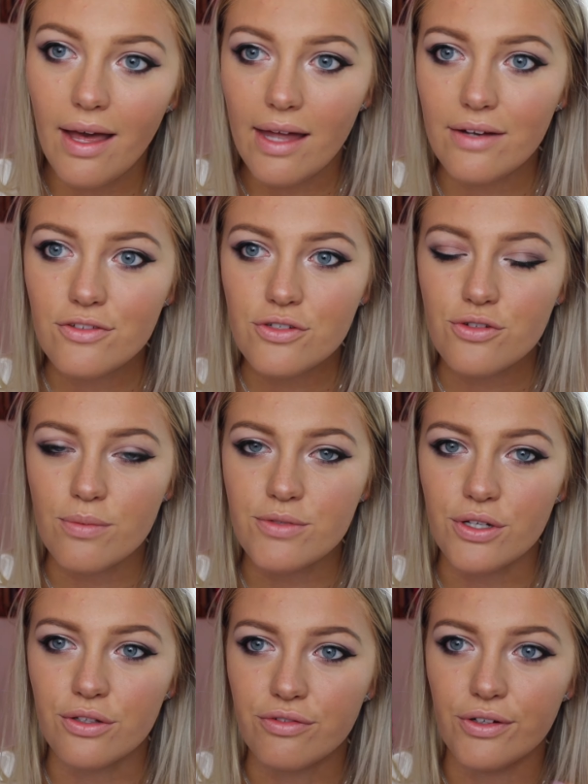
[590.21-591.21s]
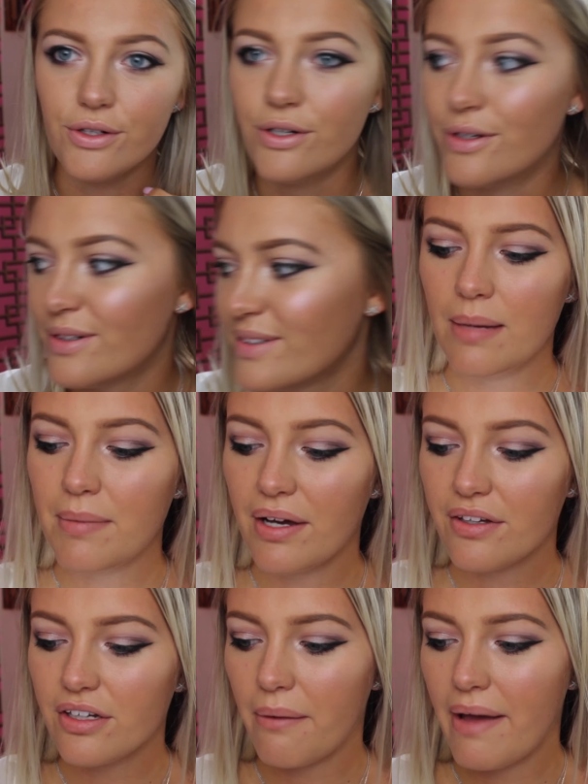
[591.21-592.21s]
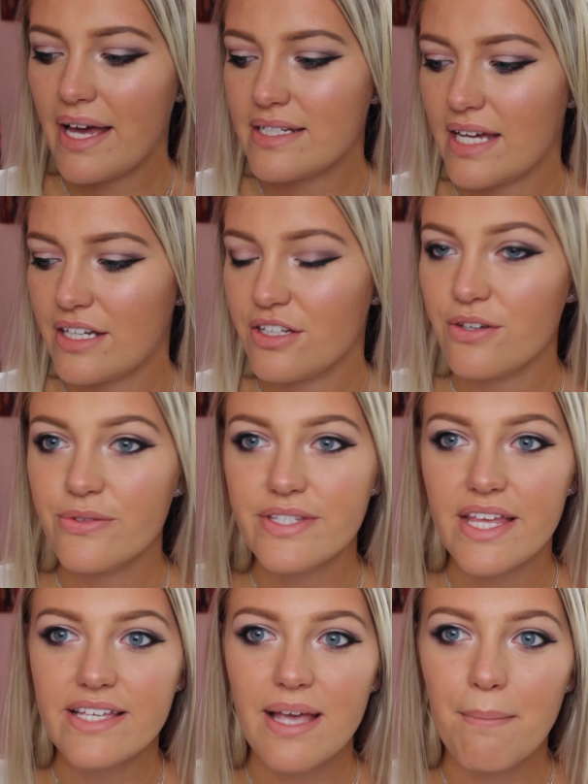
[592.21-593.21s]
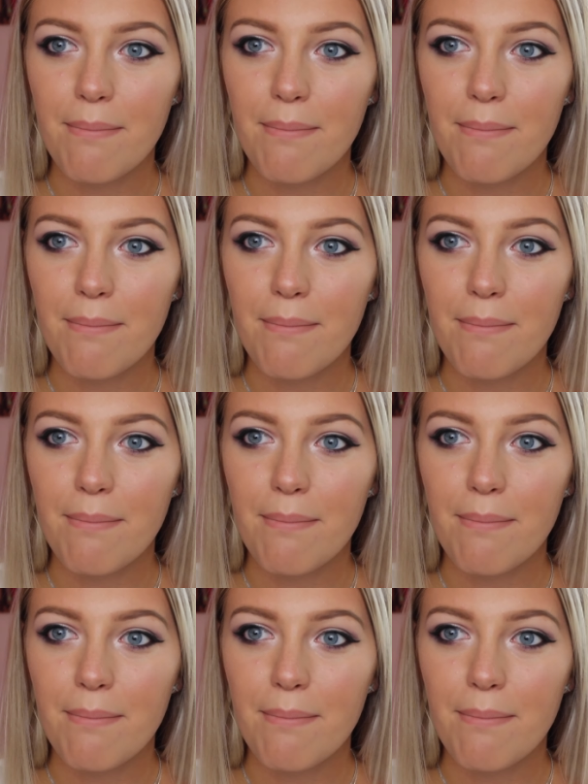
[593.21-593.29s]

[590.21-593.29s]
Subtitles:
and I've just dropped it on the floor. Now I'm gonna go ahead and use this